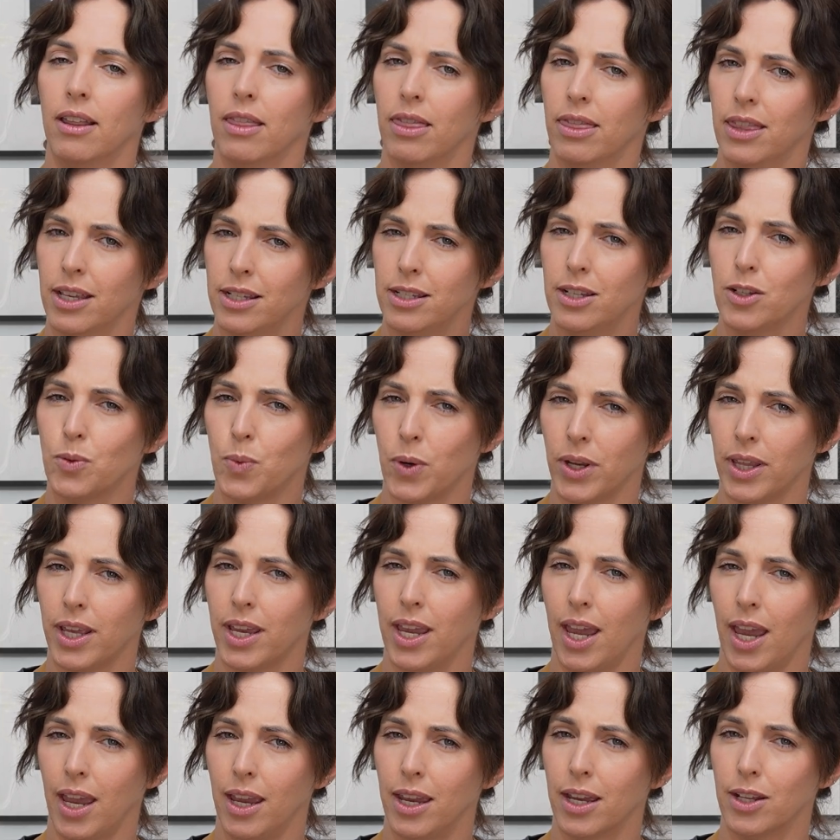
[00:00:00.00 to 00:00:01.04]
This is where the
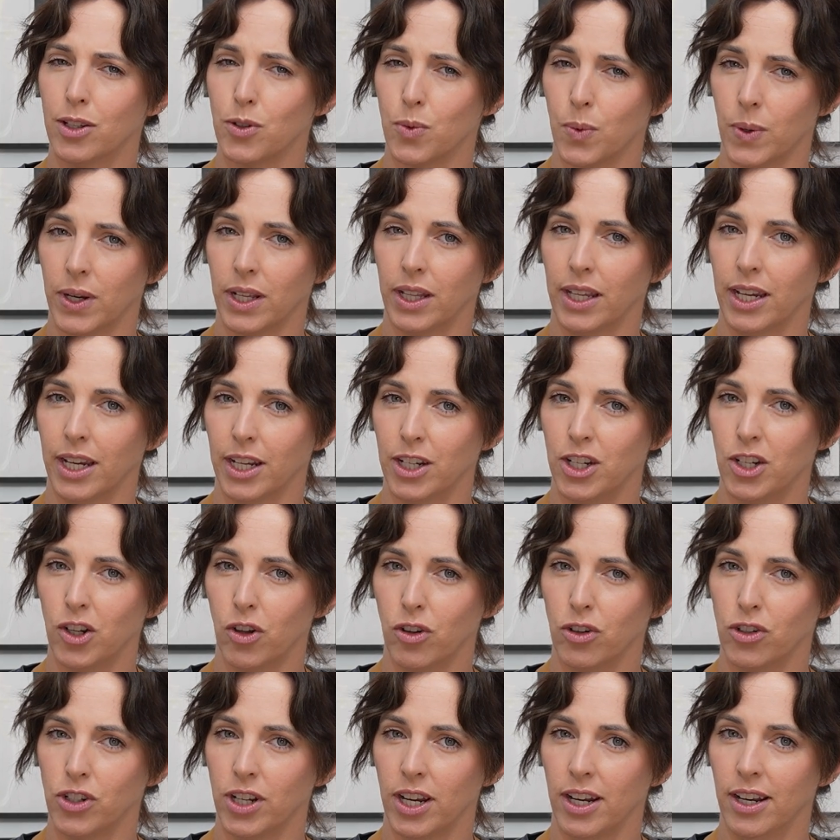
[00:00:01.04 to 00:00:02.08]
cake gets really
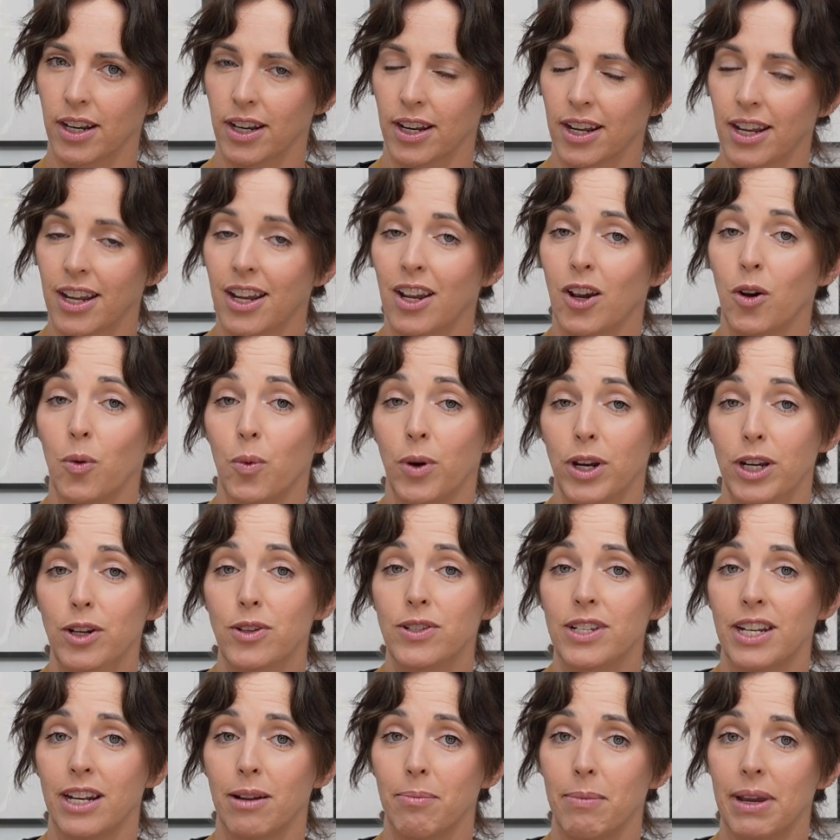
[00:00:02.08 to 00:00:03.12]
indulgent. We're
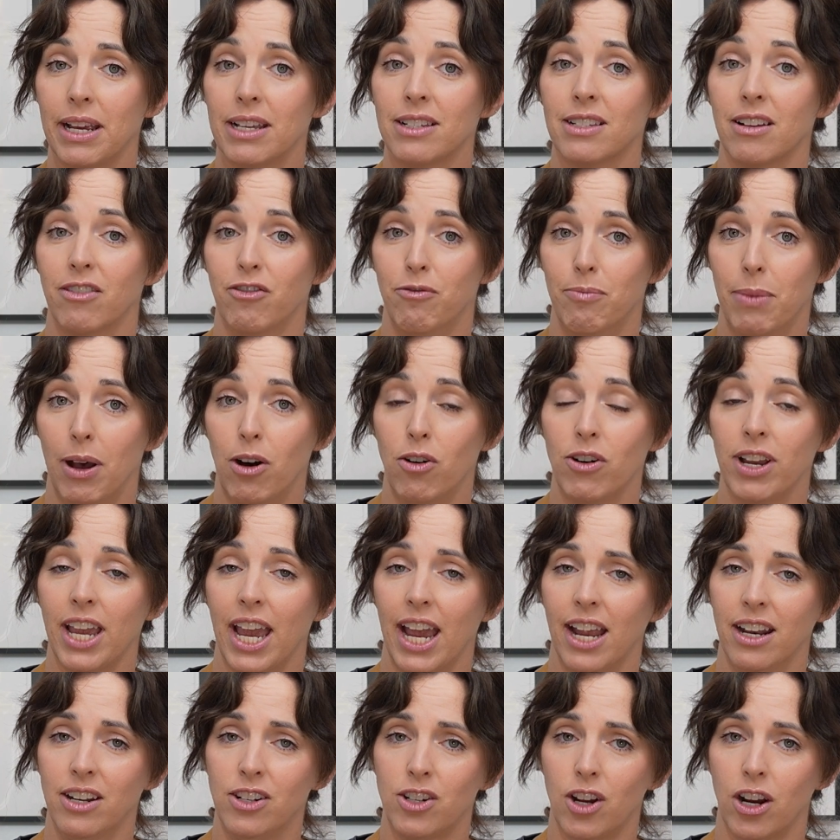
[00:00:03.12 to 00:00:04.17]
using a mix of milk
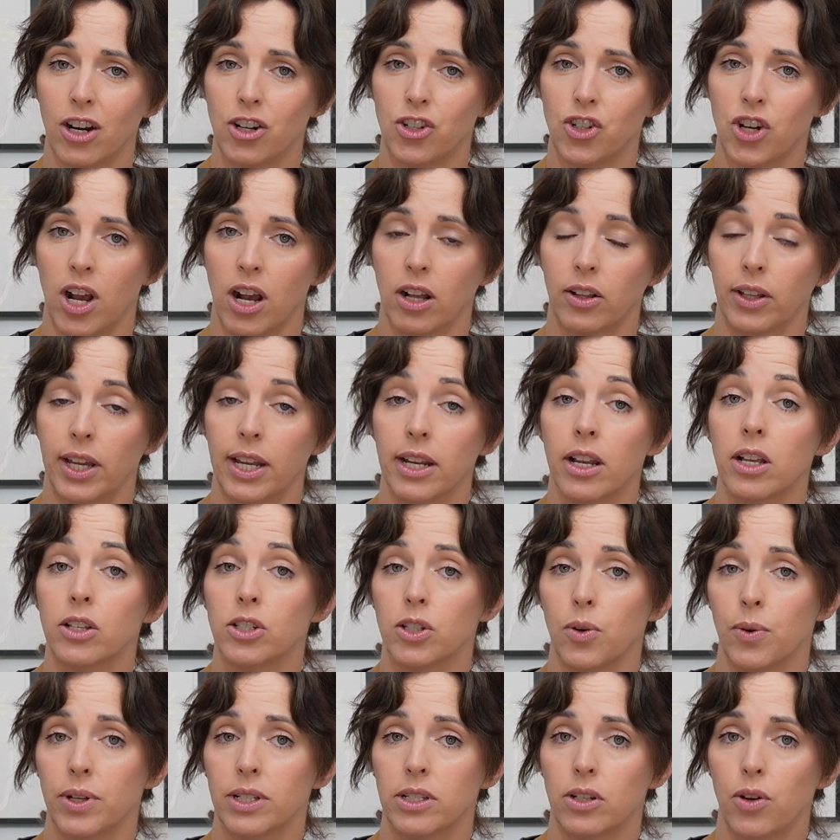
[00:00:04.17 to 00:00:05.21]
and dark chocolate,
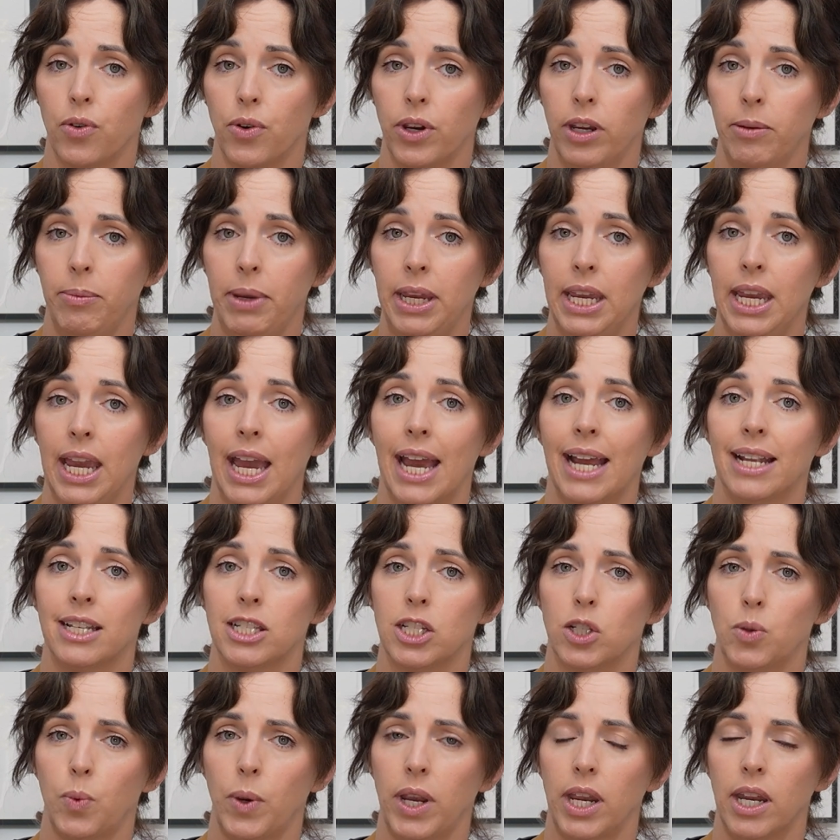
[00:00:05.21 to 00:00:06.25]
so it's creamy and
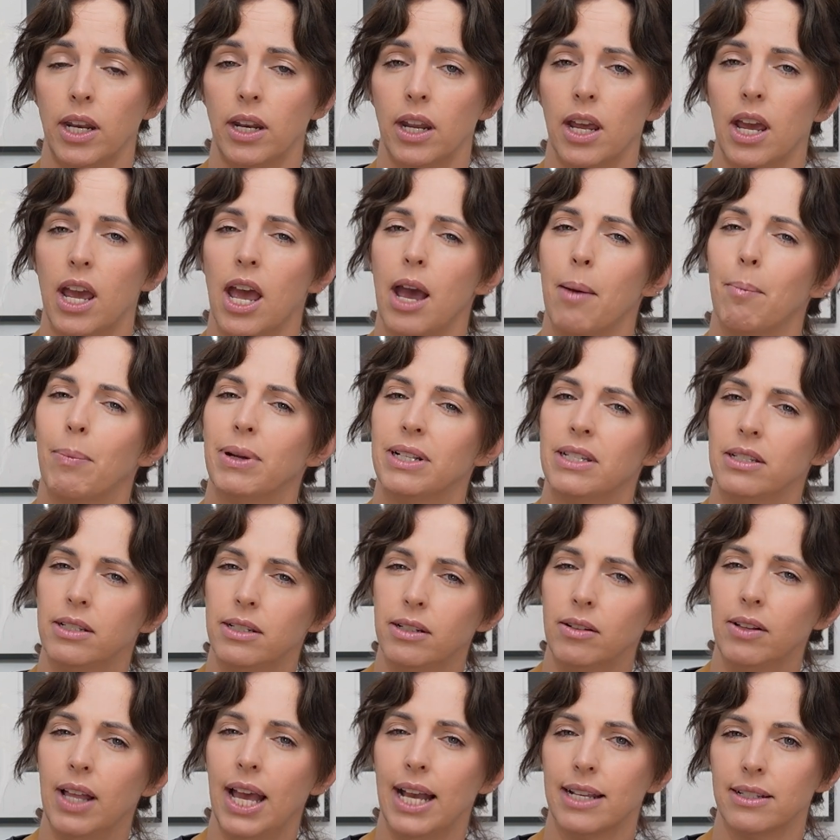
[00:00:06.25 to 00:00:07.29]
sweet, but
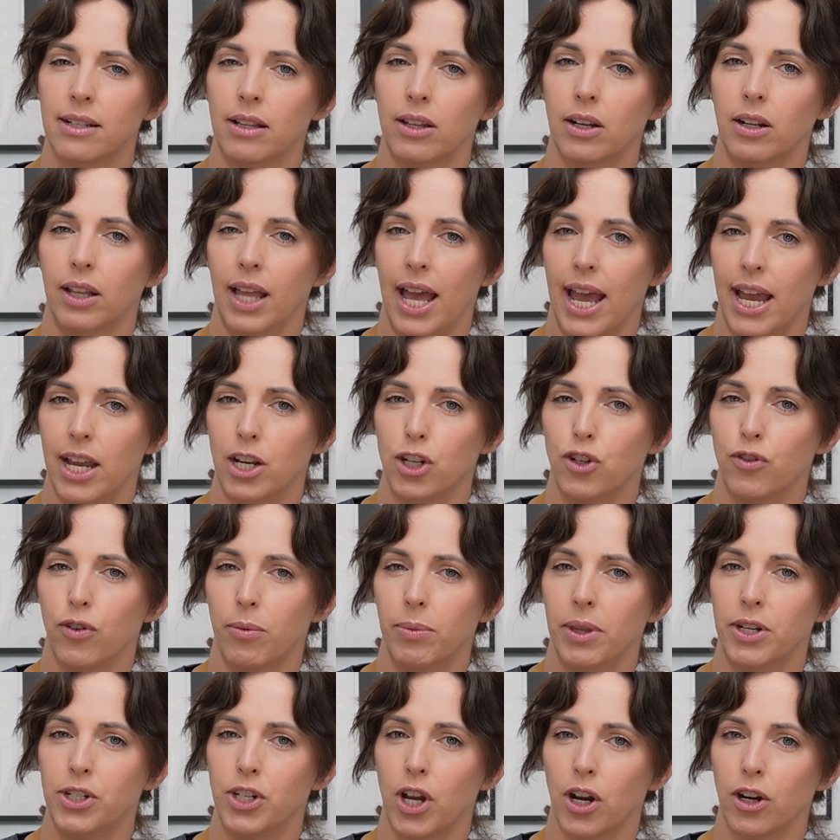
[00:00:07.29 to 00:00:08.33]
still has a little edge from
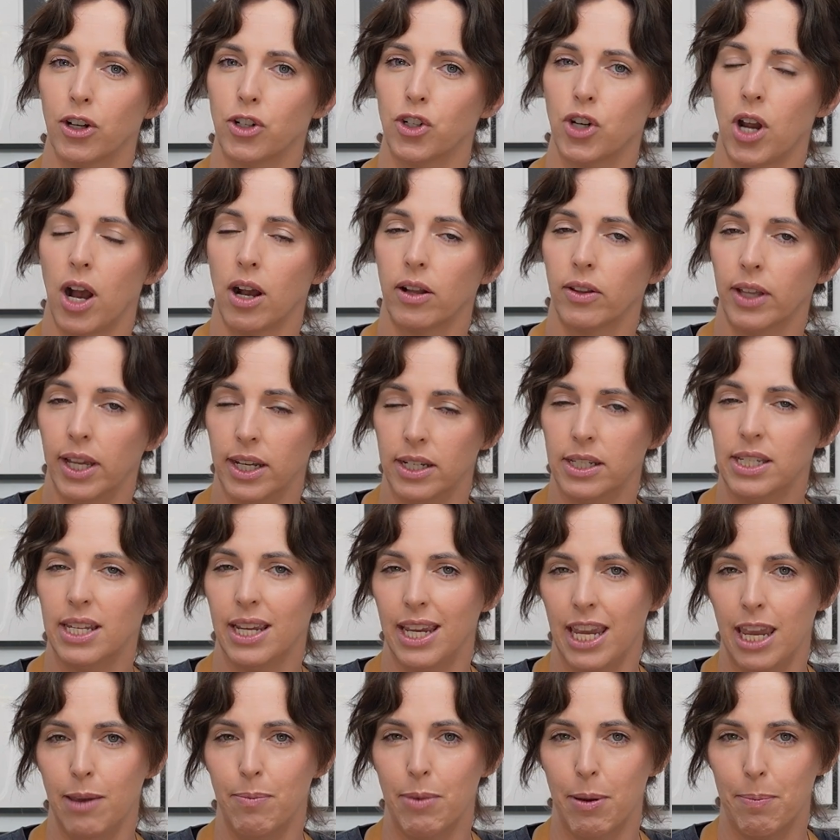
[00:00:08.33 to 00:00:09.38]
the dark chocolate to
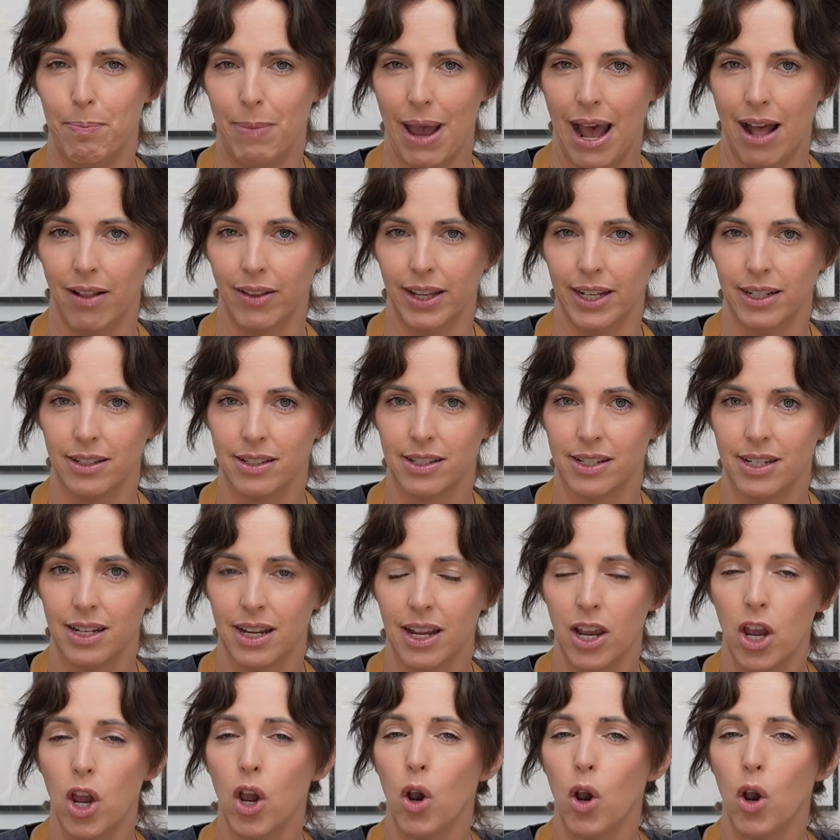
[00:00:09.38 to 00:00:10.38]
keep it balanced.